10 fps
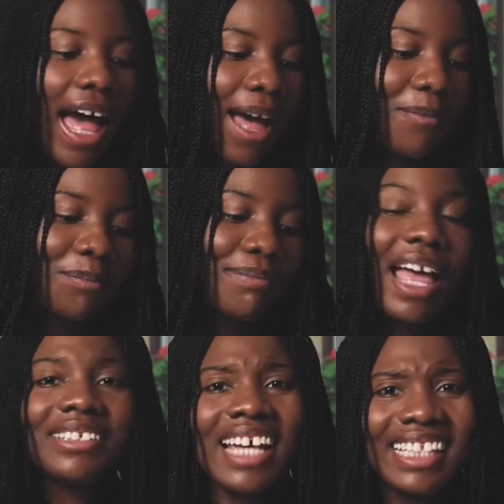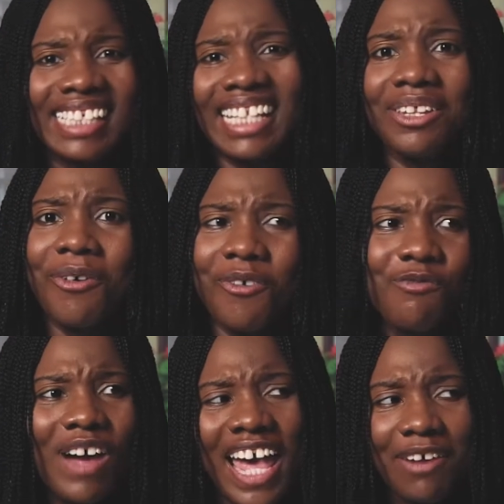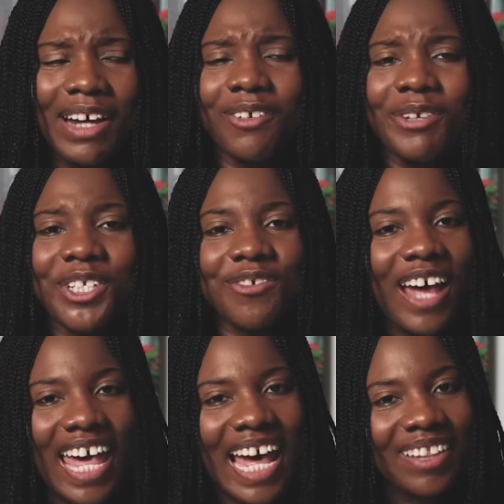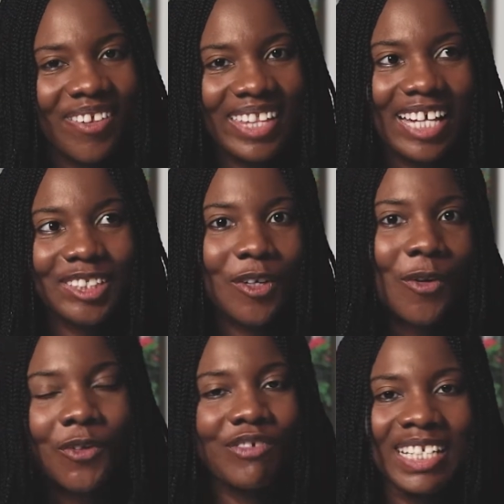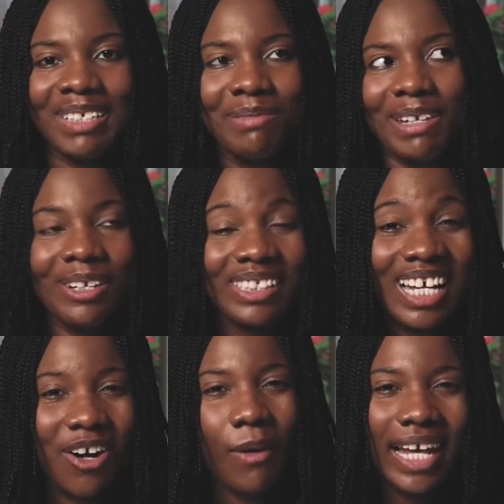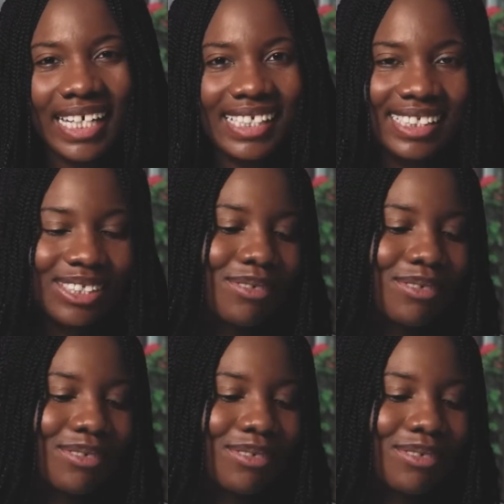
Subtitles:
So I decided, oh, why don't we try another scone recipe, because they are quite easy to